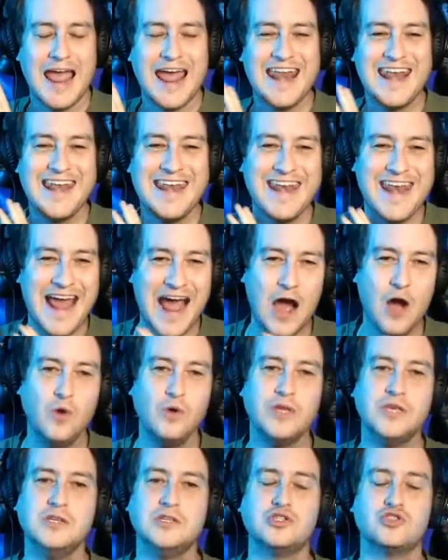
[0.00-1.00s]
And now
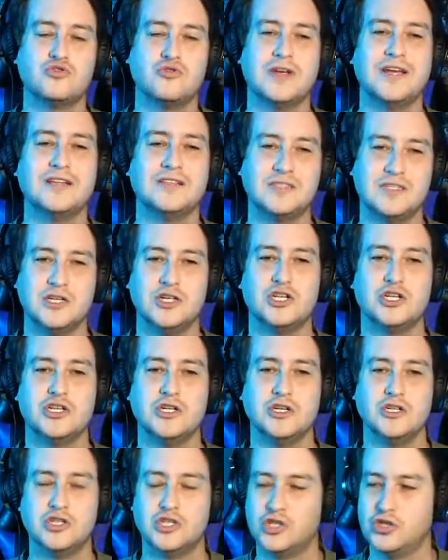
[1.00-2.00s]
he's
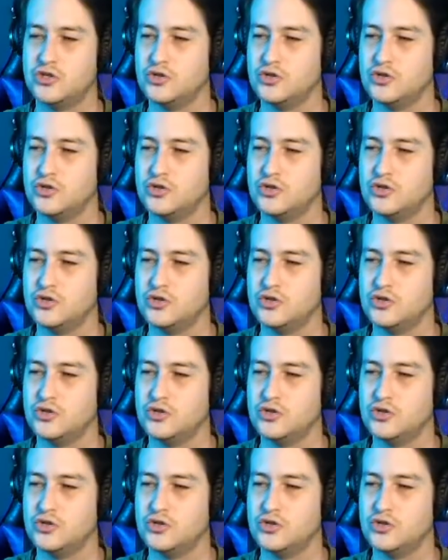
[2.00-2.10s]
transitioned